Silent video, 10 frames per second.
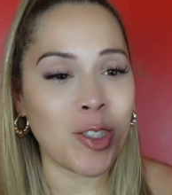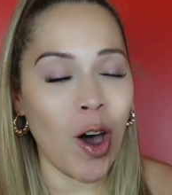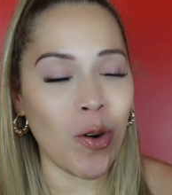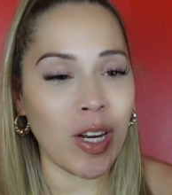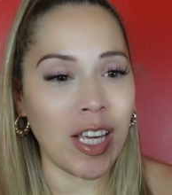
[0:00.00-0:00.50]

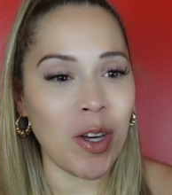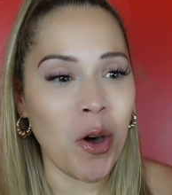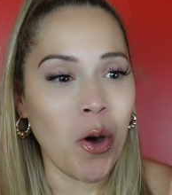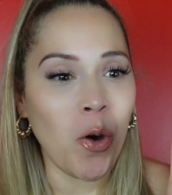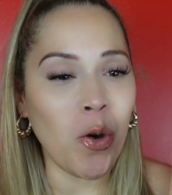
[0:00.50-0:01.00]
Tony,
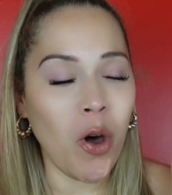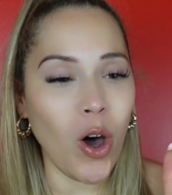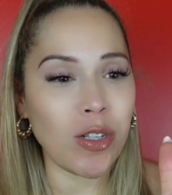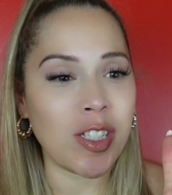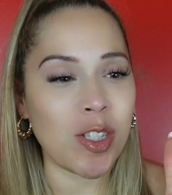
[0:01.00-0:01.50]
who
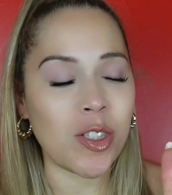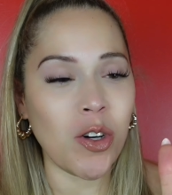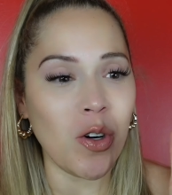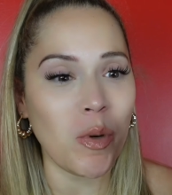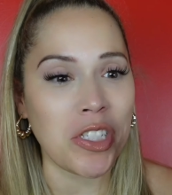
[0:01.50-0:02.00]
goes to
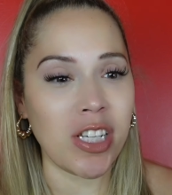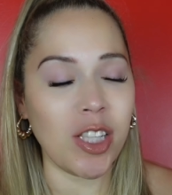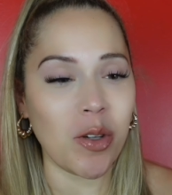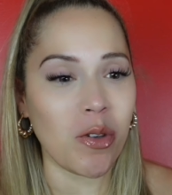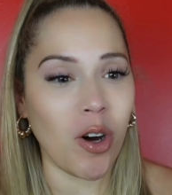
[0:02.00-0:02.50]
school with your
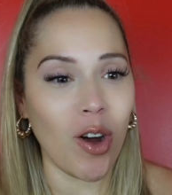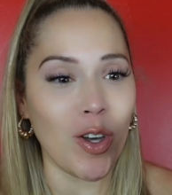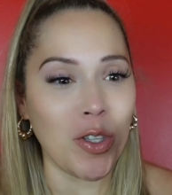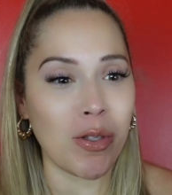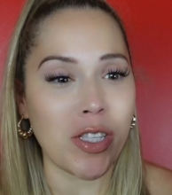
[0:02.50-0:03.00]
little
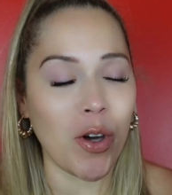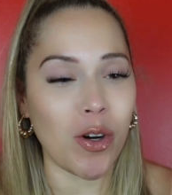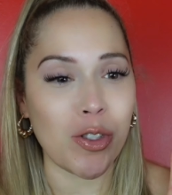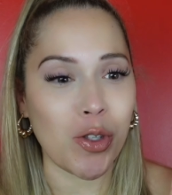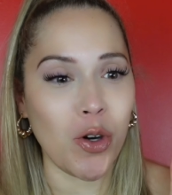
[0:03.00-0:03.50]
girl and used to
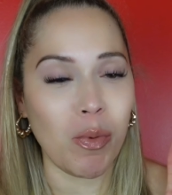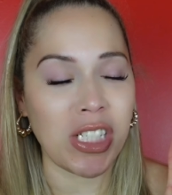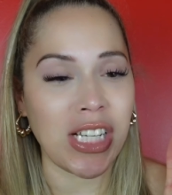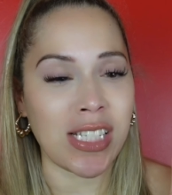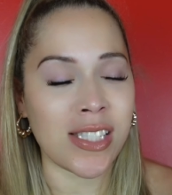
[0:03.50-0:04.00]
go to school
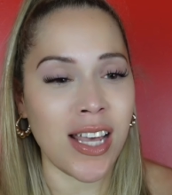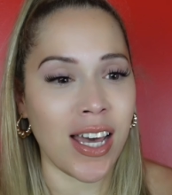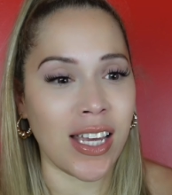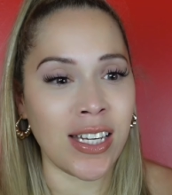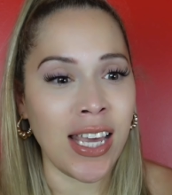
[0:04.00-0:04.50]
with your
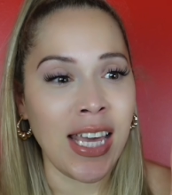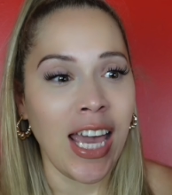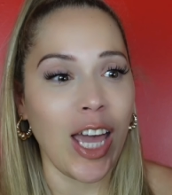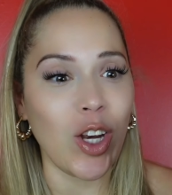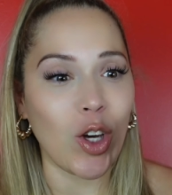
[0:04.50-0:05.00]
son,
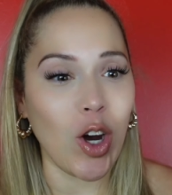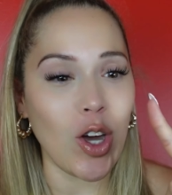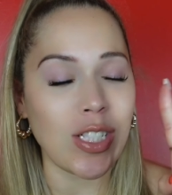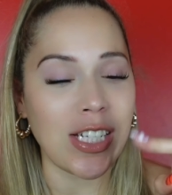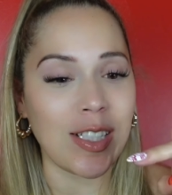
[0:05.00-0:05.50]
and the
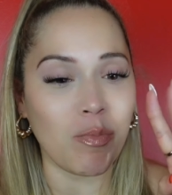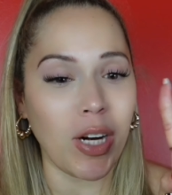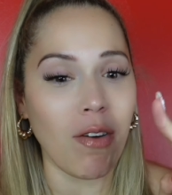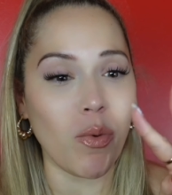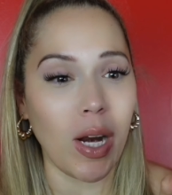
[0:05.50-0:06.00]
girls and
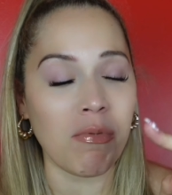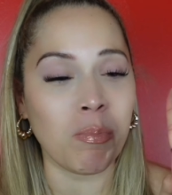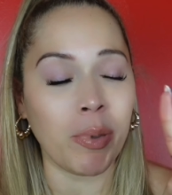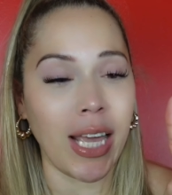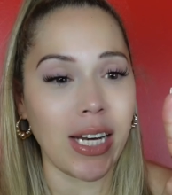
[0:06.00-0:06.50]
whatever
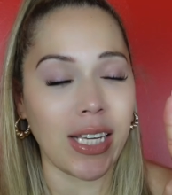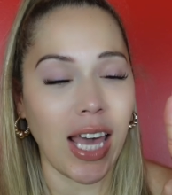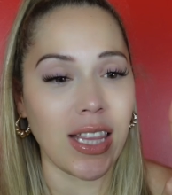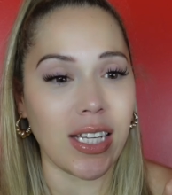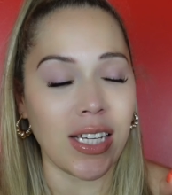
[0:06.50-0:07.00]
play
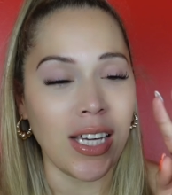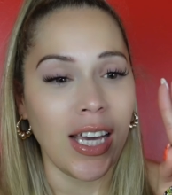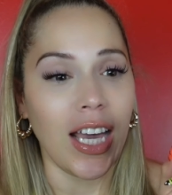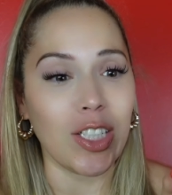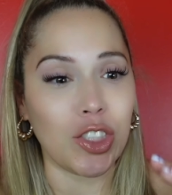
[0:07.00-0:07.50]
together,
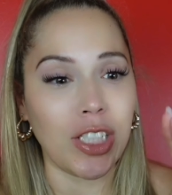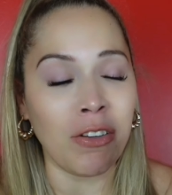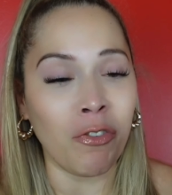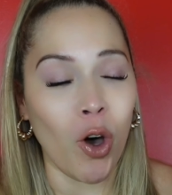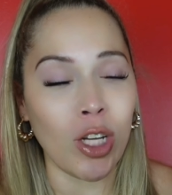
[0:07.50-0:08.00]
and
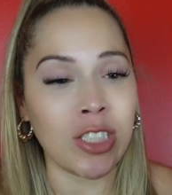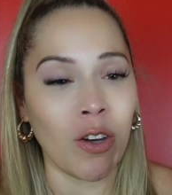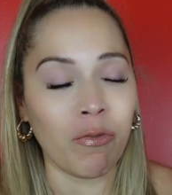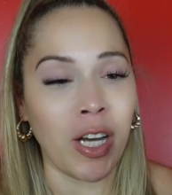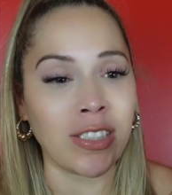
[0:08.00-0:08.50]
she
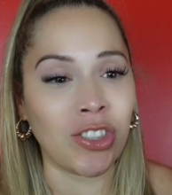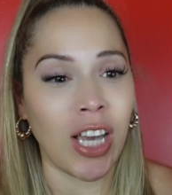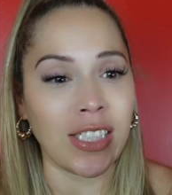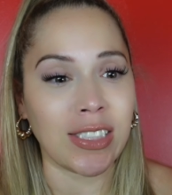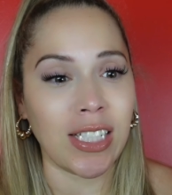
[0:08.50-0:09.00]
also fucked
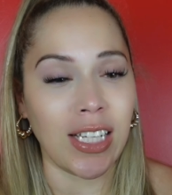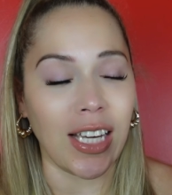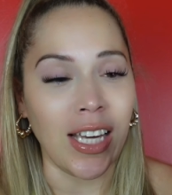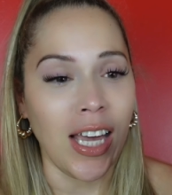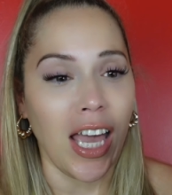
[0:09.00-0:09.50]

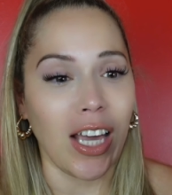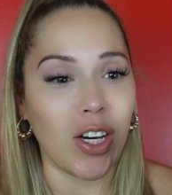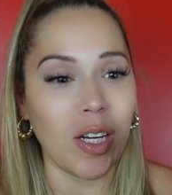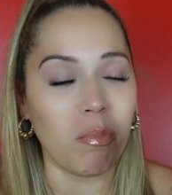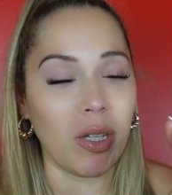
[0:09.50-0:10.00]
JT
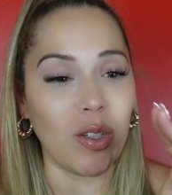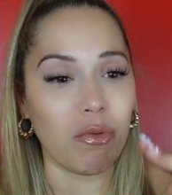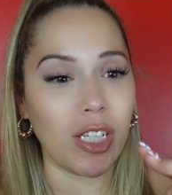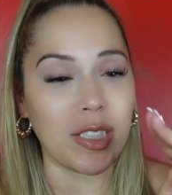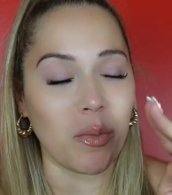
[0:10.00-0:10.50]
and could have been
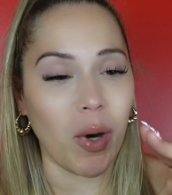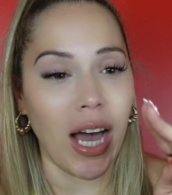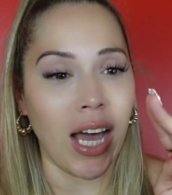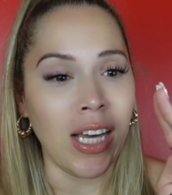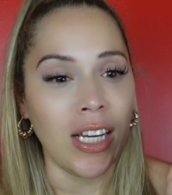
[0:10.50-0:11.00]
the reason
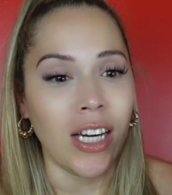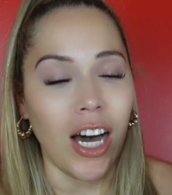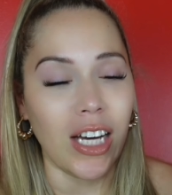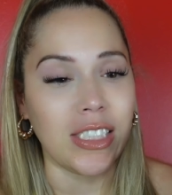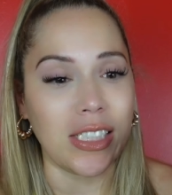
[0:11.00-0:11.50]
why
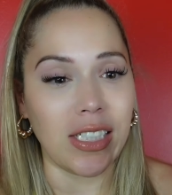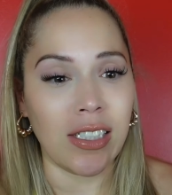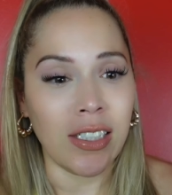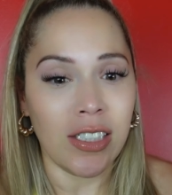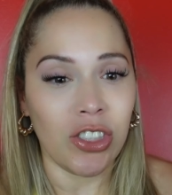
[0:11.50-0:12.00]

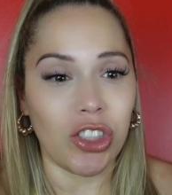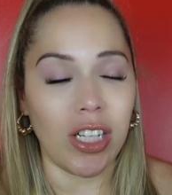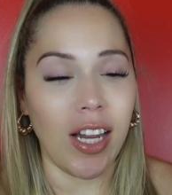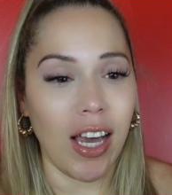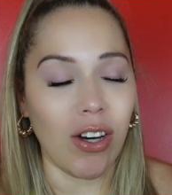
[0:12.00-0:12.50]
Auntie
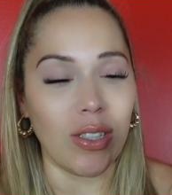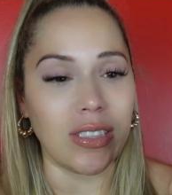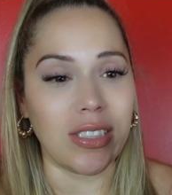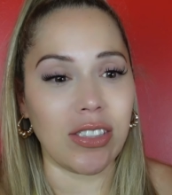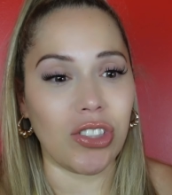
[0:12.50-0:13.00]
Shanelle
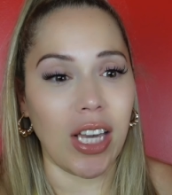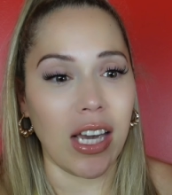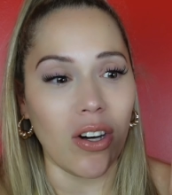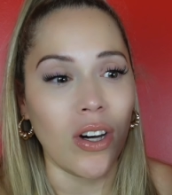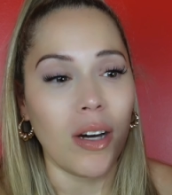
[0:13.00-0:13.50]
is in
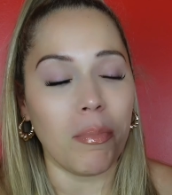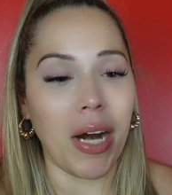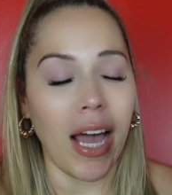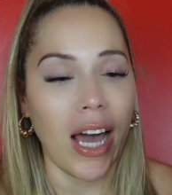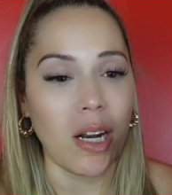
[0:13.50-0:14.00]
jail,
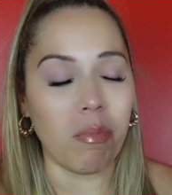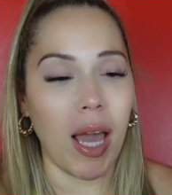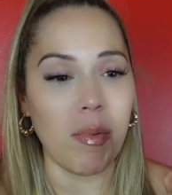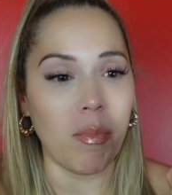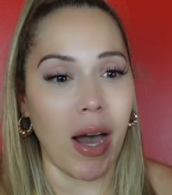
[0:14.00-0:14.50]
but I got a
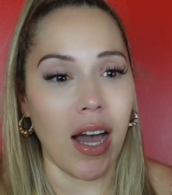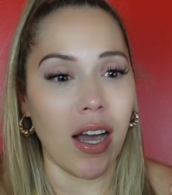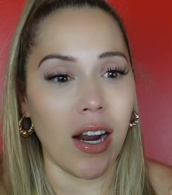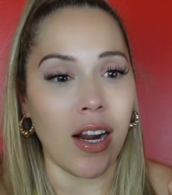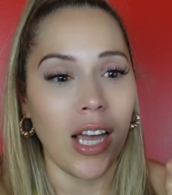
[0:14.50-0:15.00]
baby by
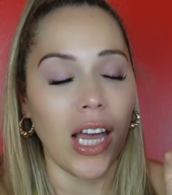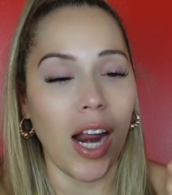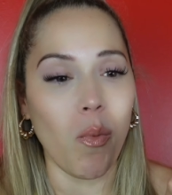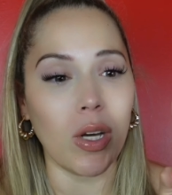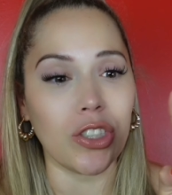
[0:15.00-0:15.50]
her,
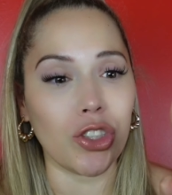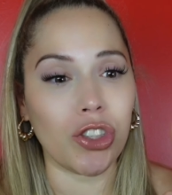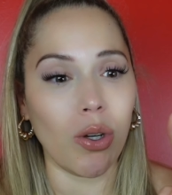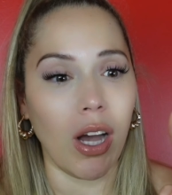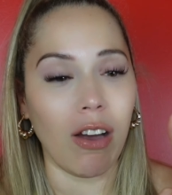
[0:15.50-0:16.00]
and I wasn't
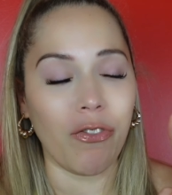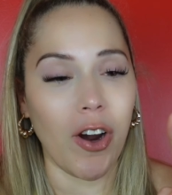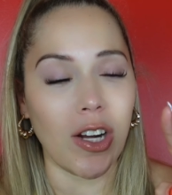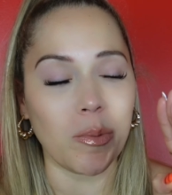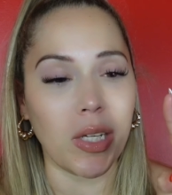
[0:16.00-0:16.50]
sure at
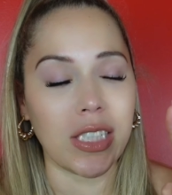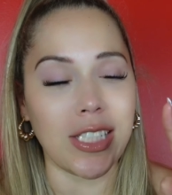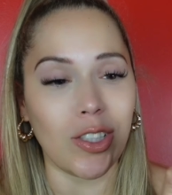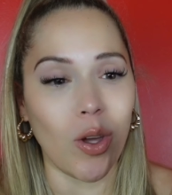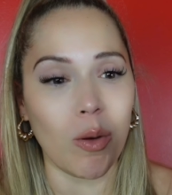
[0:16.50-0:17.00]
first
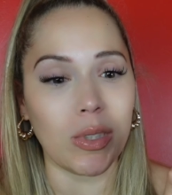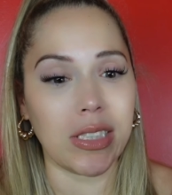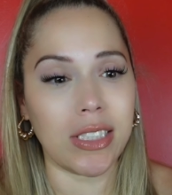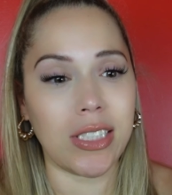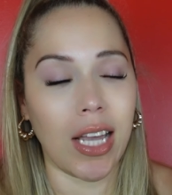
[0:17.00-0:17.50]
because I thought it
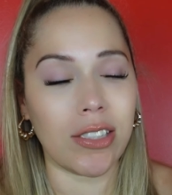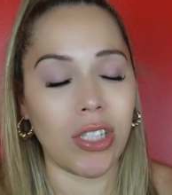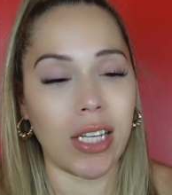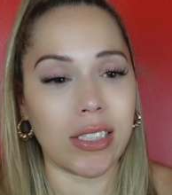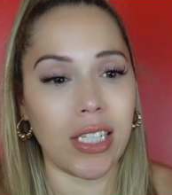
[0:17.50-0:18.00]
was the dead
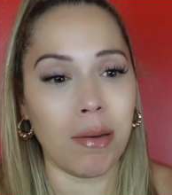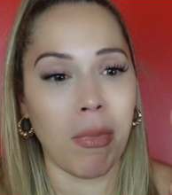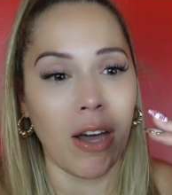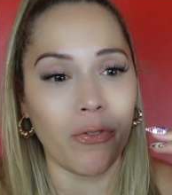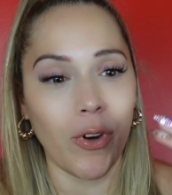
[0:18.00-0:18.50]
JT,
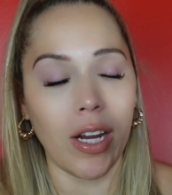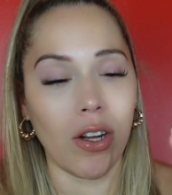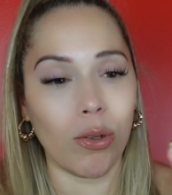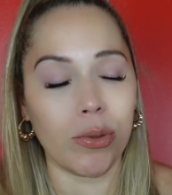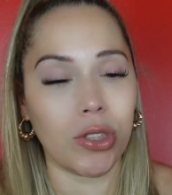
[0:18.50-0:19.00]
my
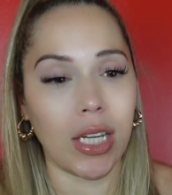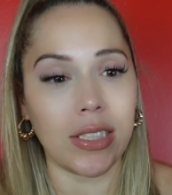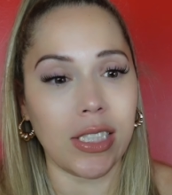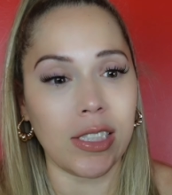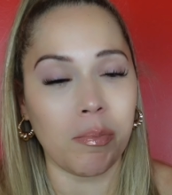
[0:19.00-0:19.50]
friend Uncle
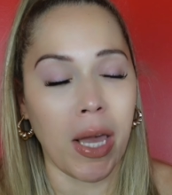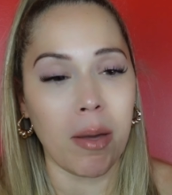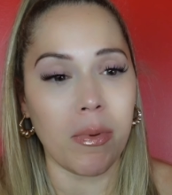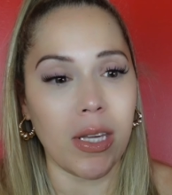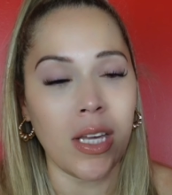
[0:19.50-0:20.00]
JT's
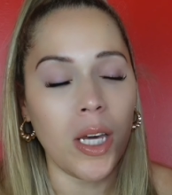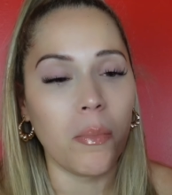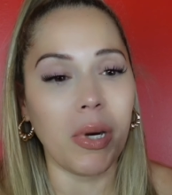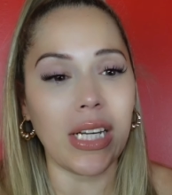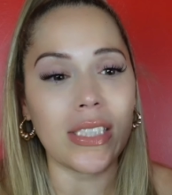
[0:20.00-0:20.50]
baby,
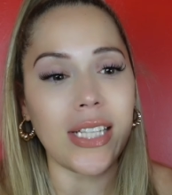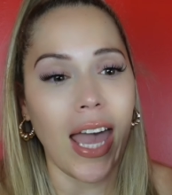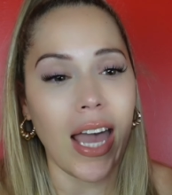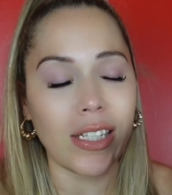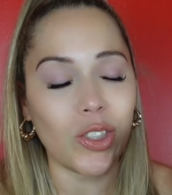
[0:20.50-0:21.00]
but it's
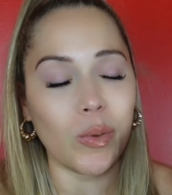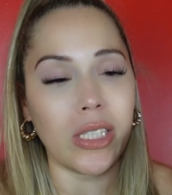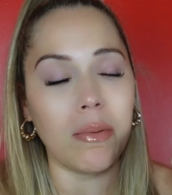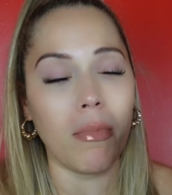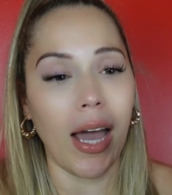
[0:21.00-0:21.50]

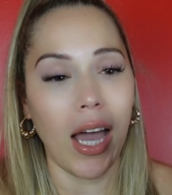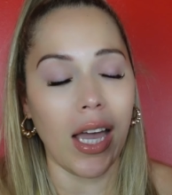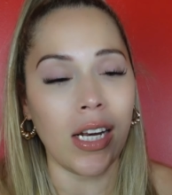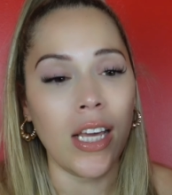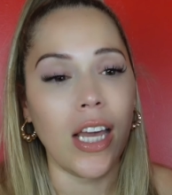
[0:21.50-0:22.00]
actually
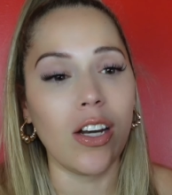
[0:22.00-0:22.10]
mine.